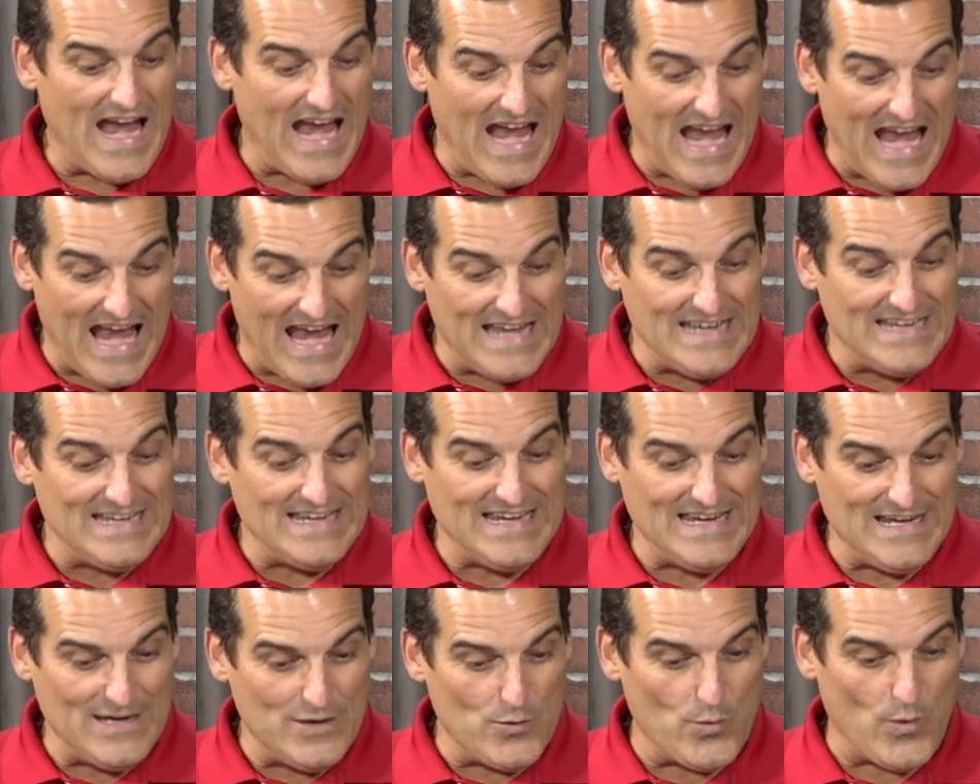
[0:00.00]

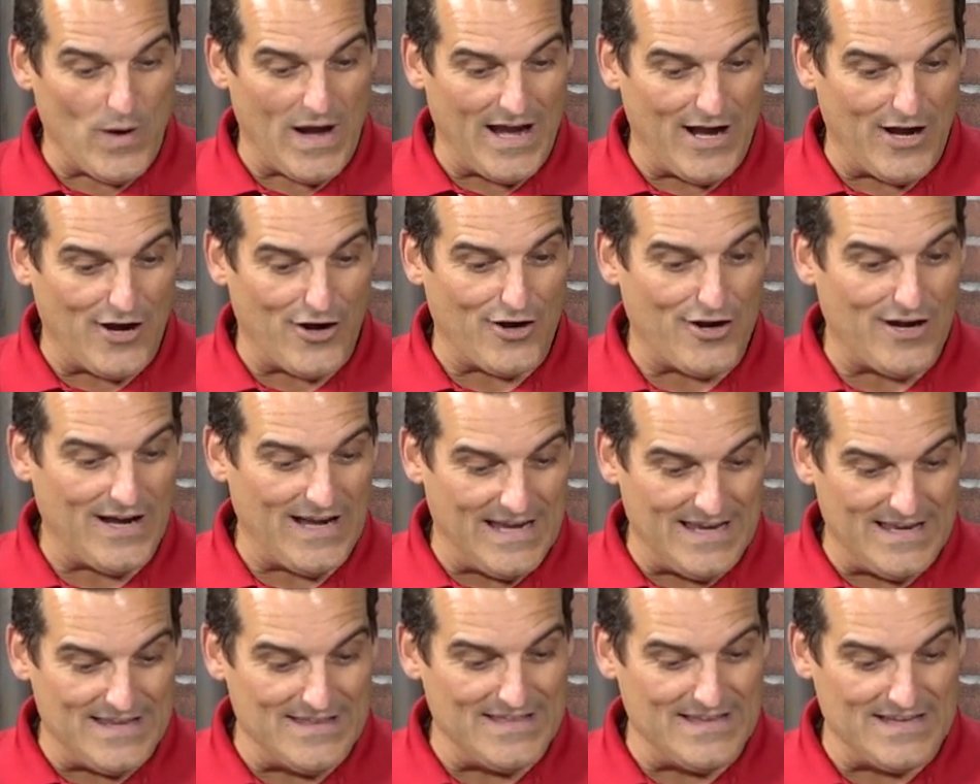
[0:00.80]
anywhere
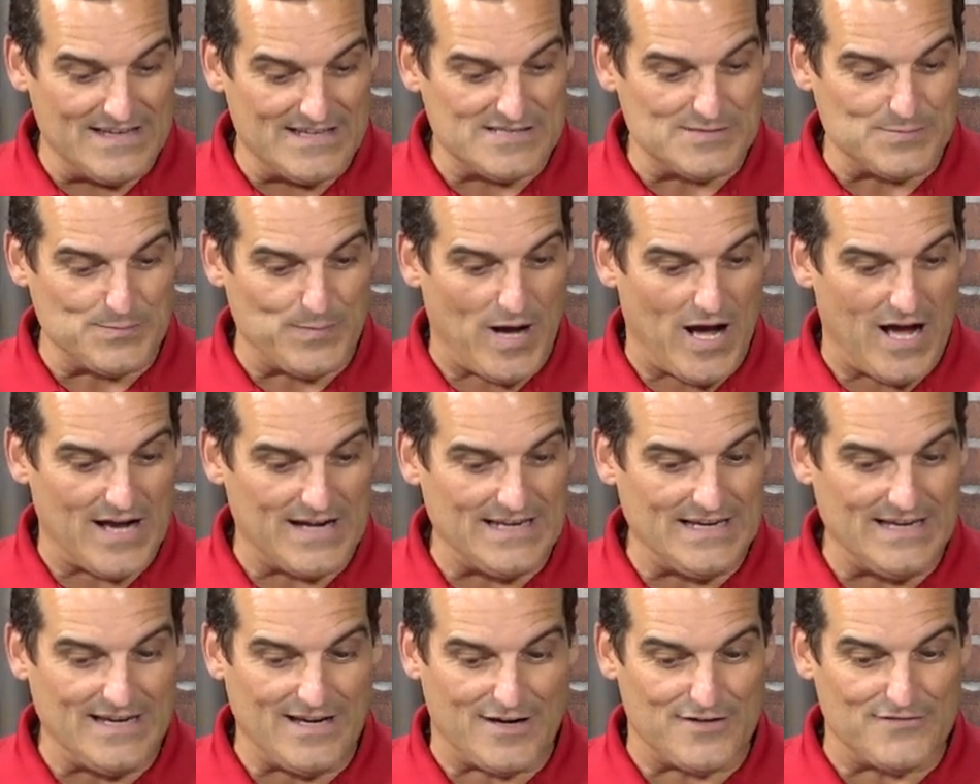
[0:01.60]
in this
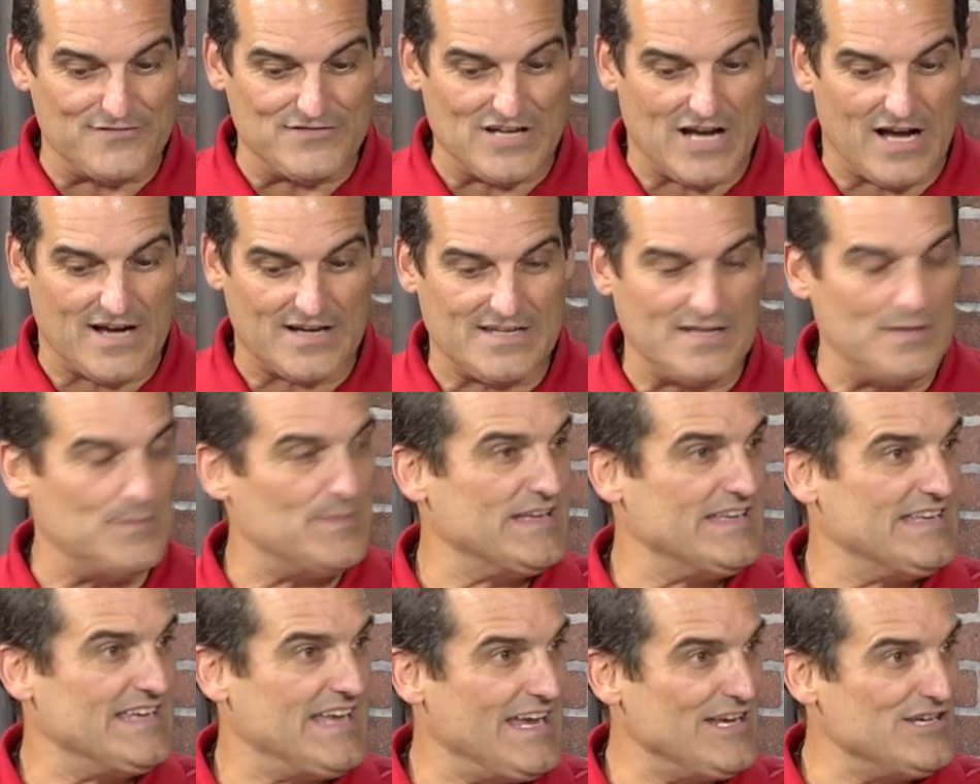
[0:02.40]
body of
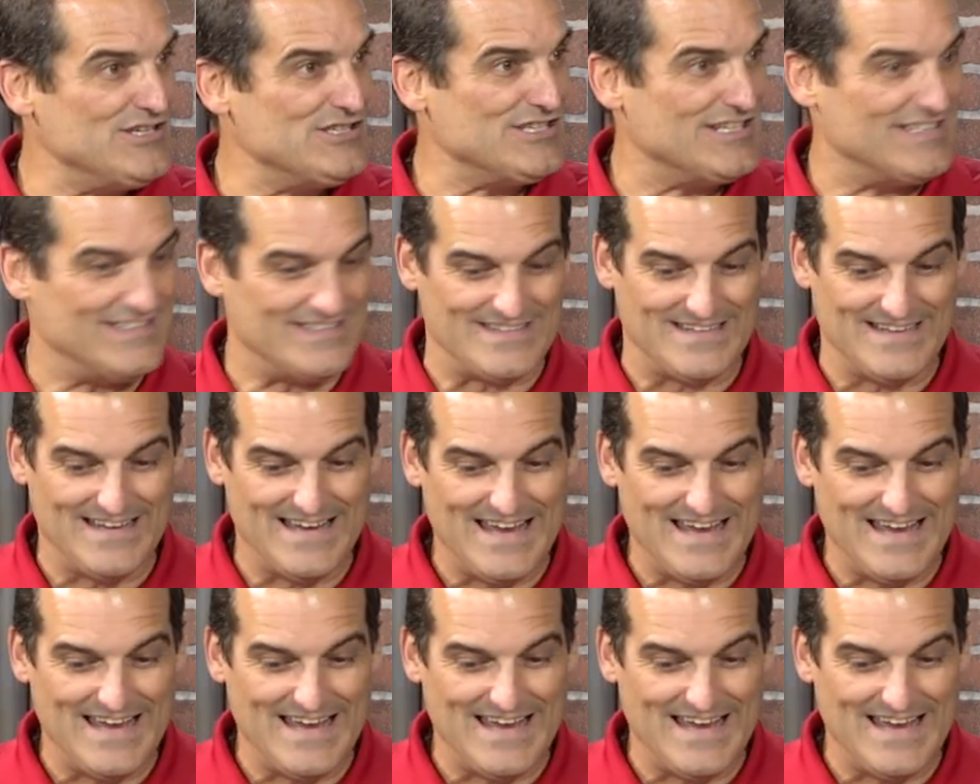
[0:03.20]
documentation.